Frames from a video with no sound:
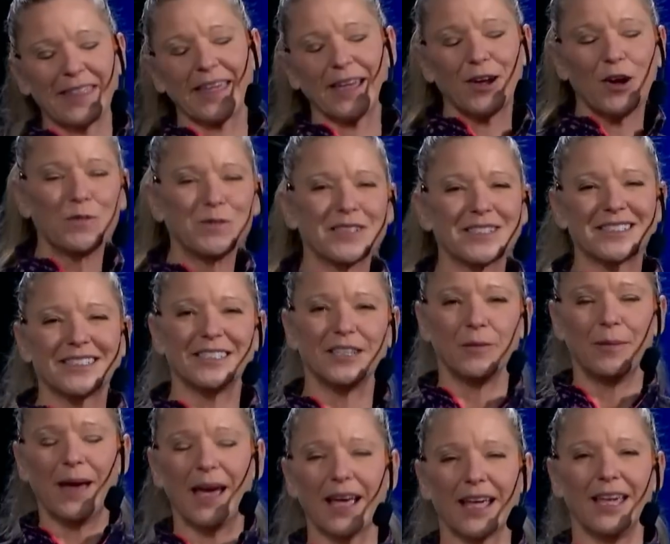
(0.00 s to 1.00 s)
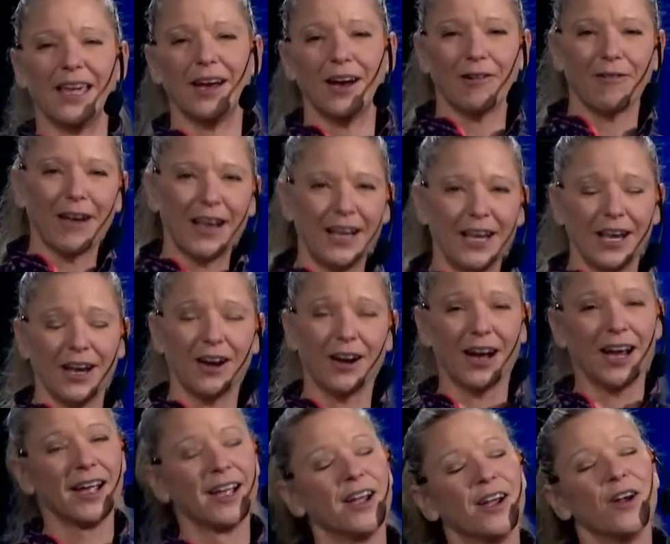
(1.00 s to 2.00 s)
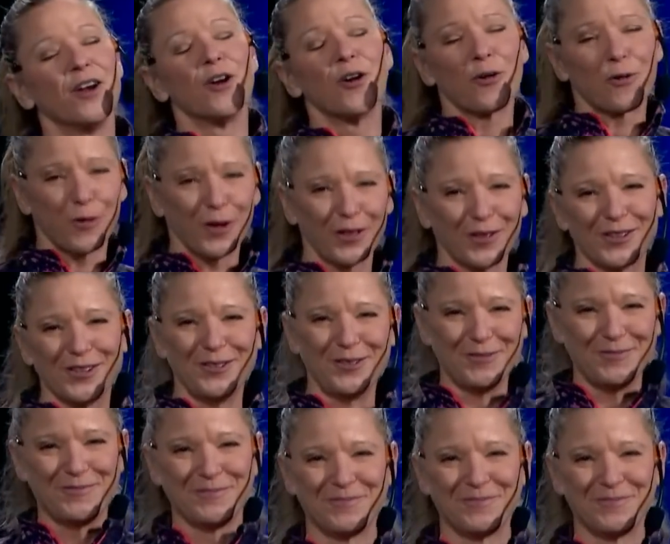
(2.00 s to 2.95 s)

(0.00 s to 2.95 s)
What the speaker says: I hope to see you back here, right here, real soon.